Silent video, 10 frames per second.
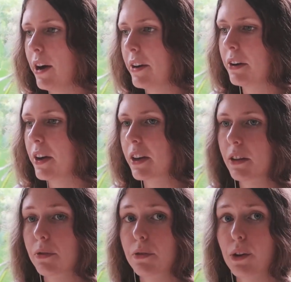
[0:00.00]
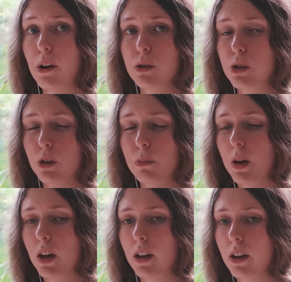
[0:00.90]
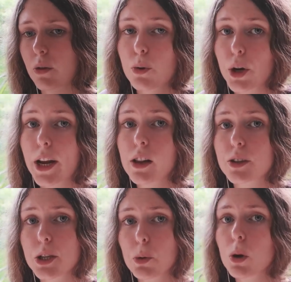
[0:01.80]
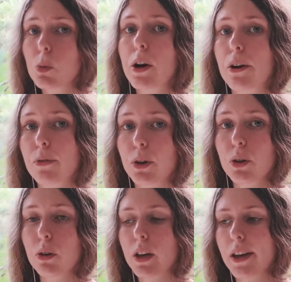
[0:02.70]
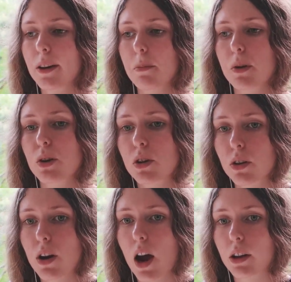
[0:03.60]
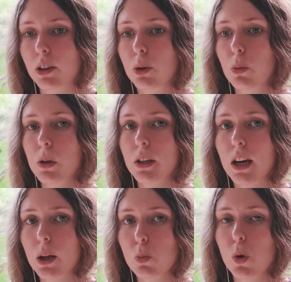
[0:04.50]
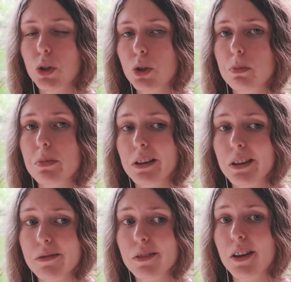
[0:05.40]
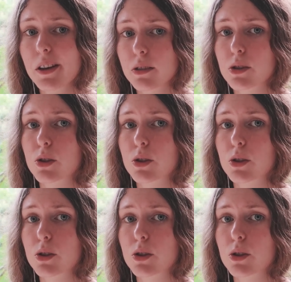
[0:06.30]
any negative thoughts on money, the reality will work for you like a mirror and you will get what you believe in.